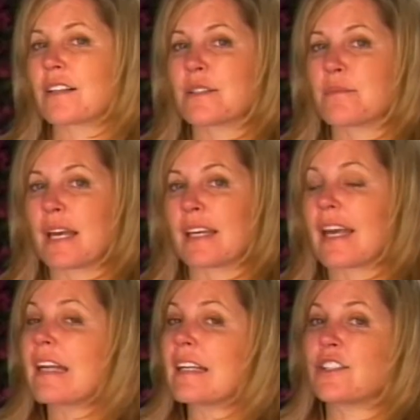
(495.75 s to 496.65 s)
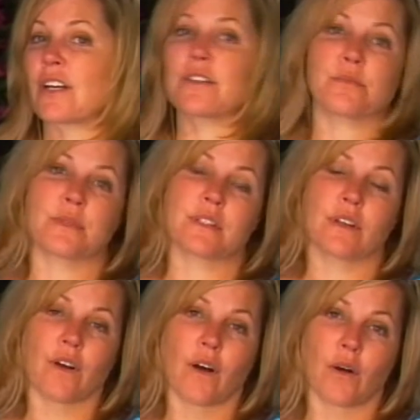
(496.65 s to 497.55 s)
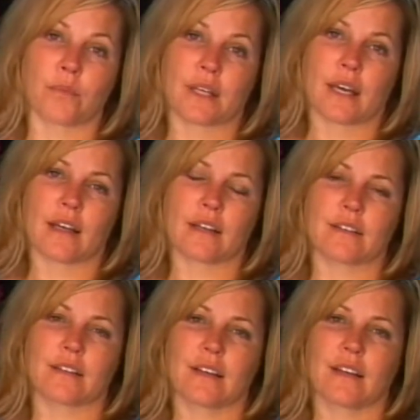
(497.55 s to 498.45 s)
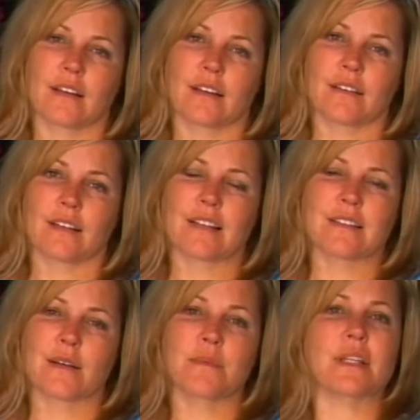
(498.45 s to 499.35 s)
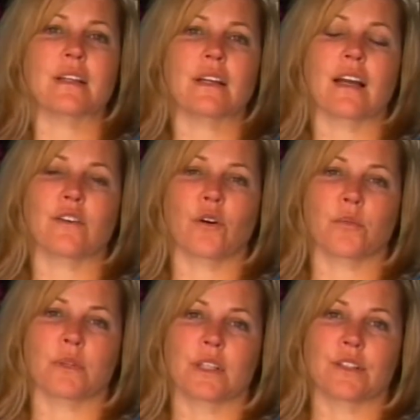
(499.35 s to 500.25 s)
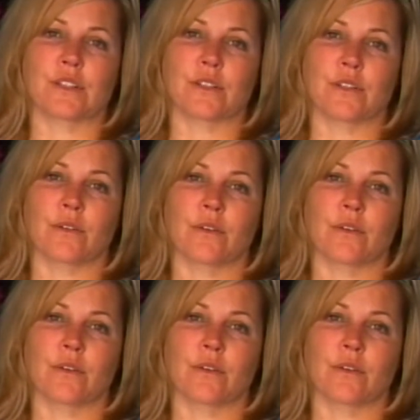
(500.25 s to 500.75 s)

to make any judgments at all, because that's something that I normally do.